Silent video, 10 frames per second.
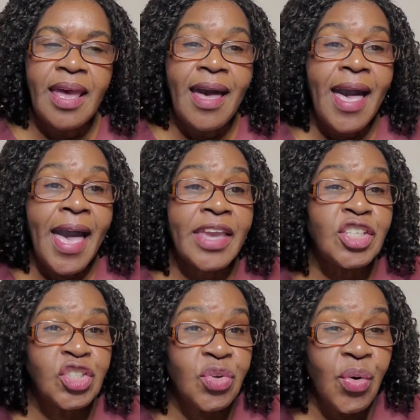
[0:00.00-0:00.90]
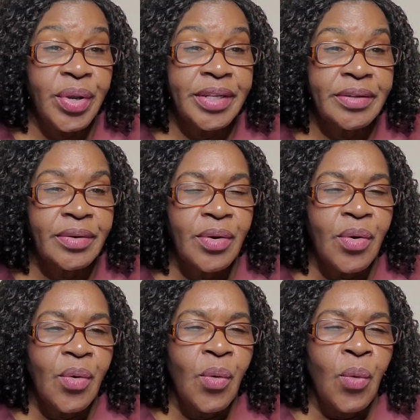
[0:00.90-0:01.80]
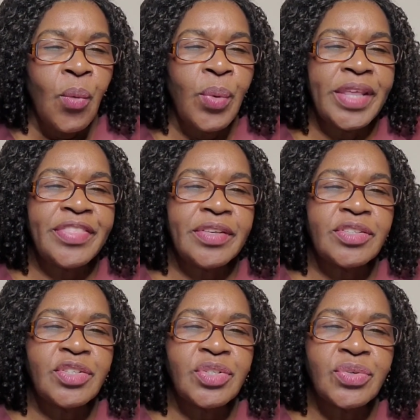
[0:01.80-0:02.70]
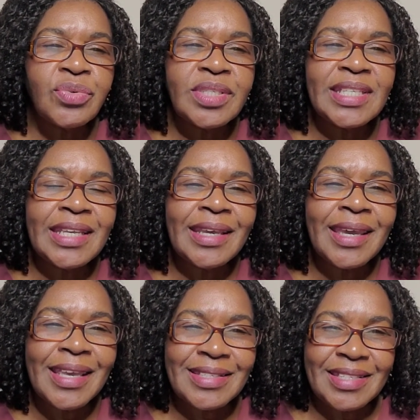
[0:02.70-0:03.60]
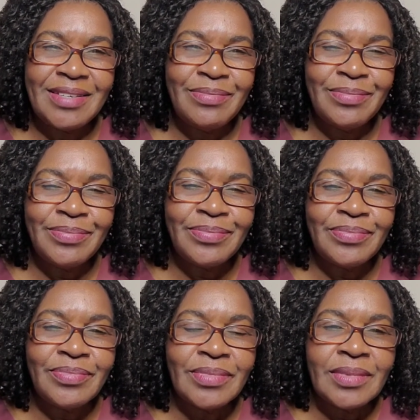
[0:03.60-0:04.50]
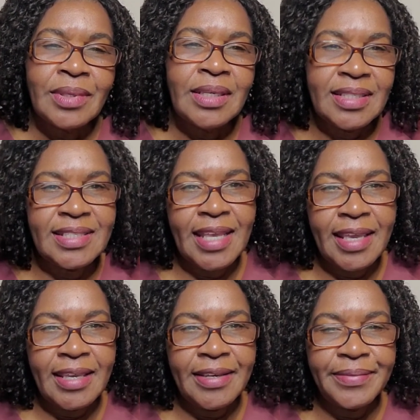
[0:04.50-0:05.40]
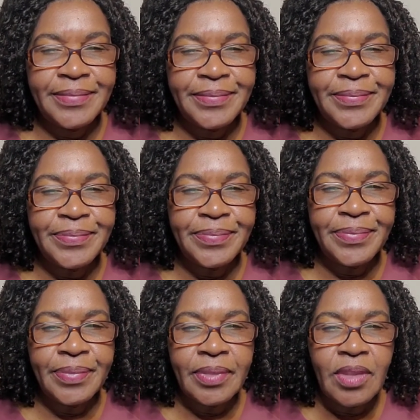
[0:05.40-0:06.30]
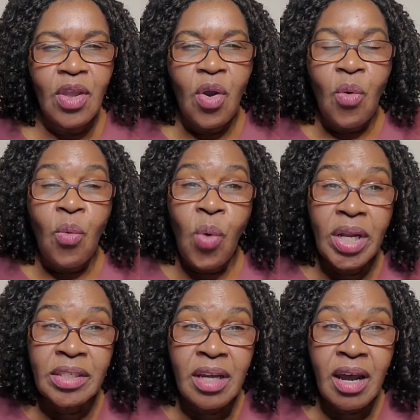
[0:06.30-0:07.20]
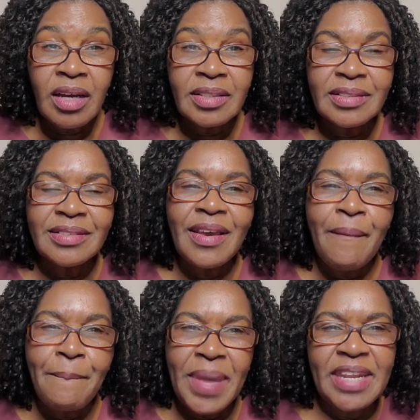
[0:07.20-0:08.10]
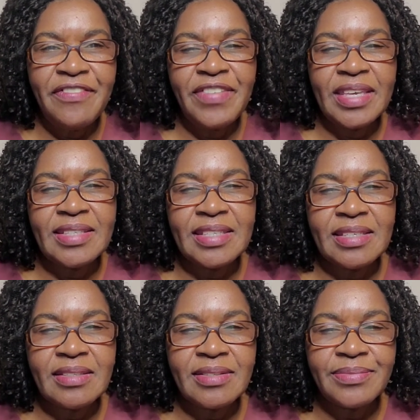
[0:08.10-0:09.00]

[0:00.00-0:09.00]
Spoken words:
I join with Susie Kasim in saying, one God, many faces.